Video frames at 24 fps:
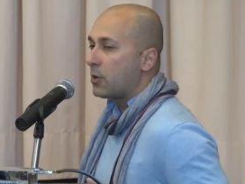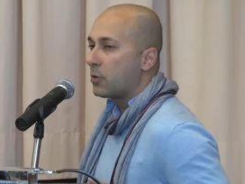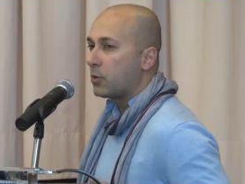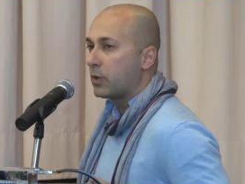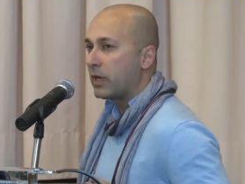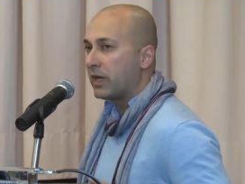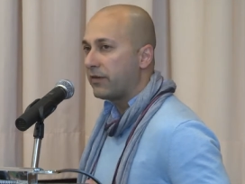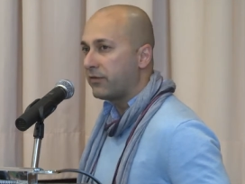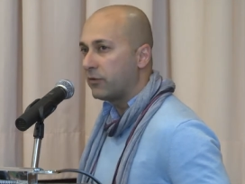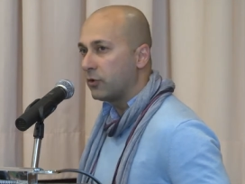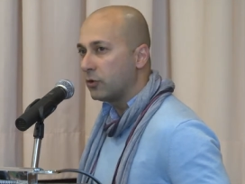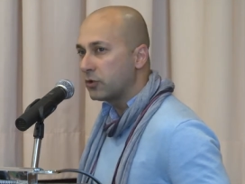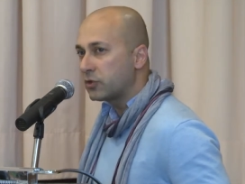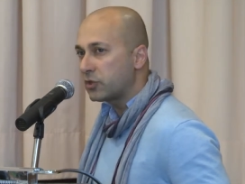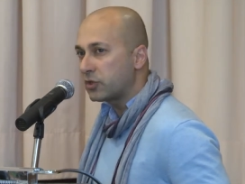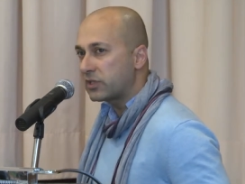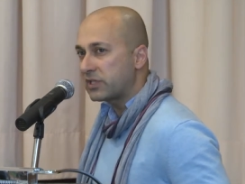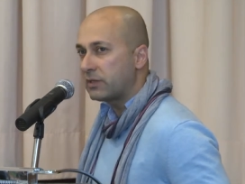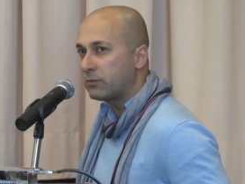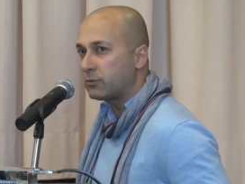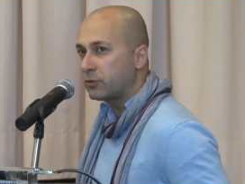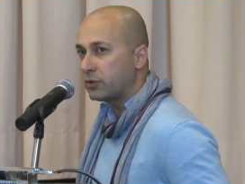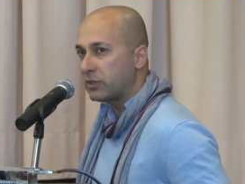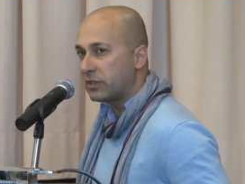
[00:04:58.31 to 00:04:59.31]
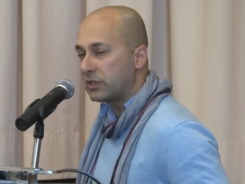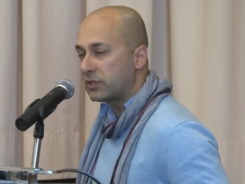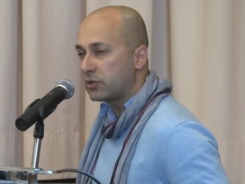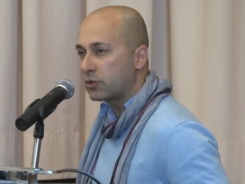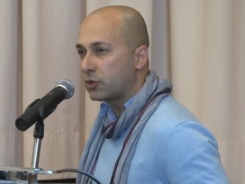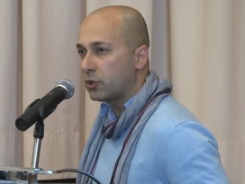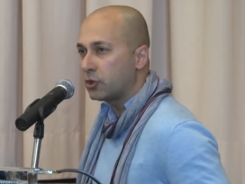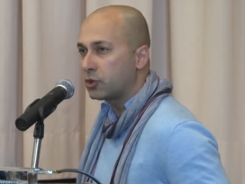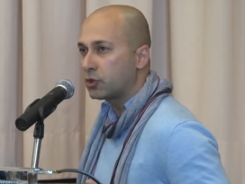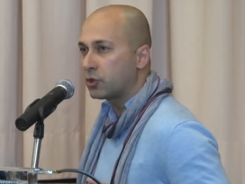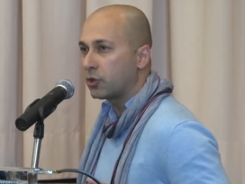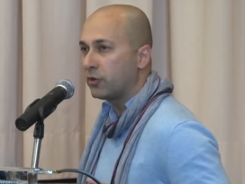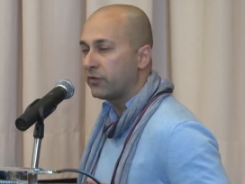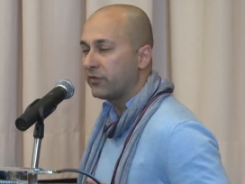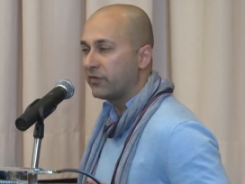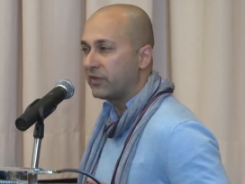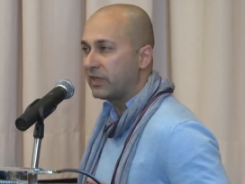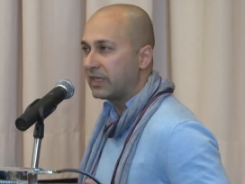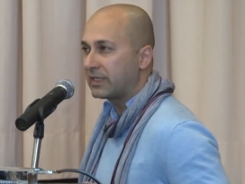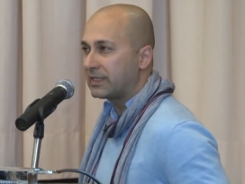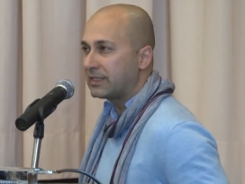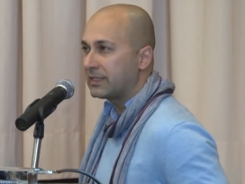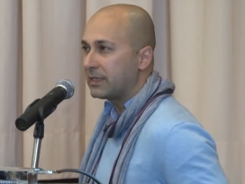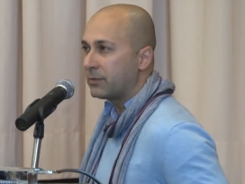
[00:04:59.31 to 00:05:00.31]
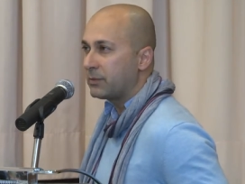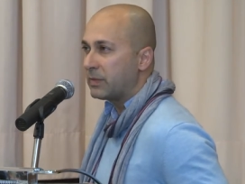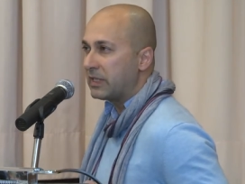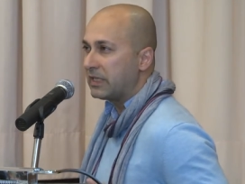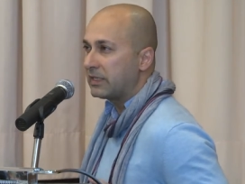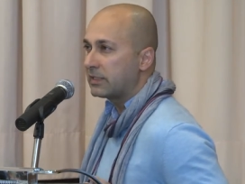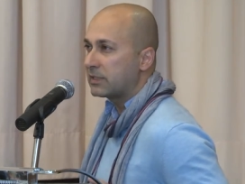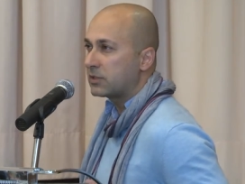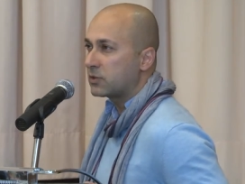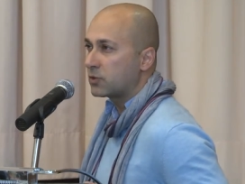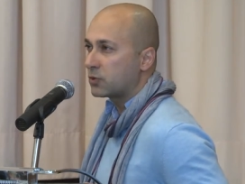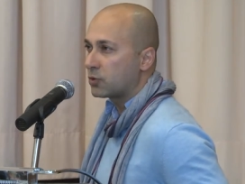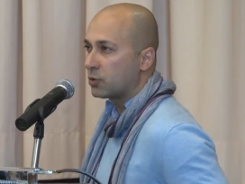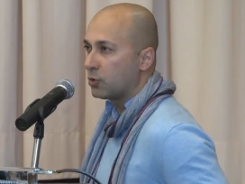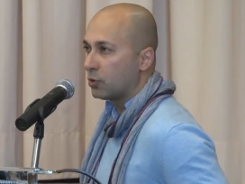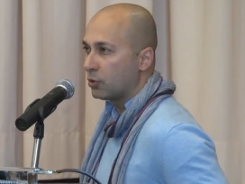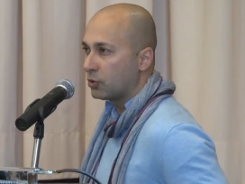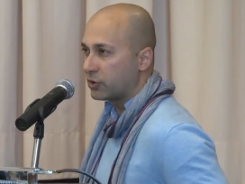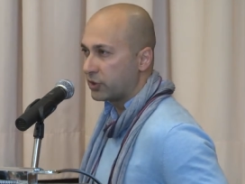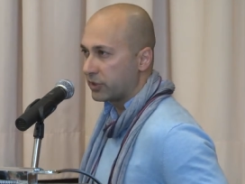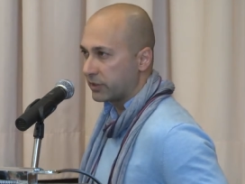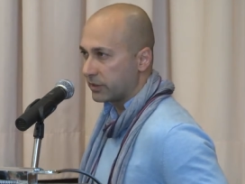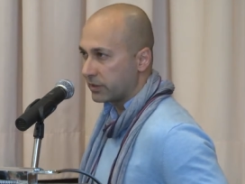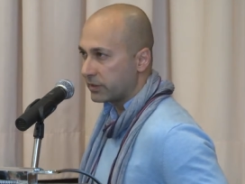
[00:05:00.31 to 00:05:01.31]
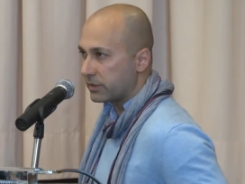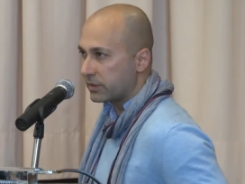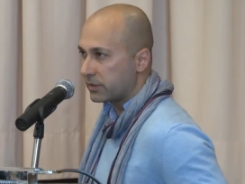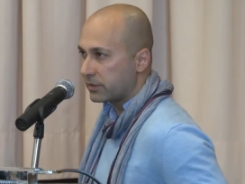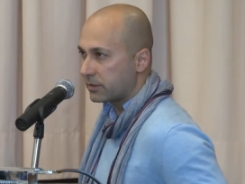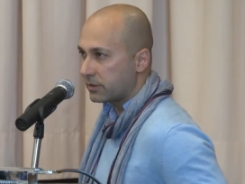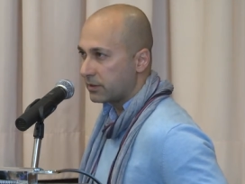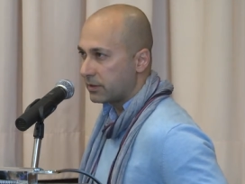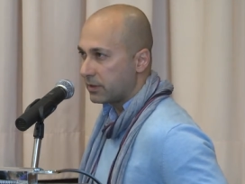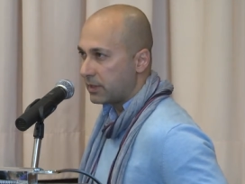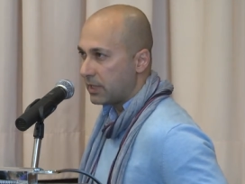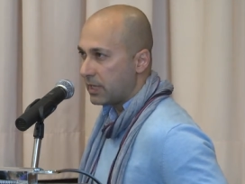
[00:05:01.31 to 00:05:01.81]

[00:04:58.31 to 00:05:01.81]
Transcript: We have also some research on Vietnamese soldiers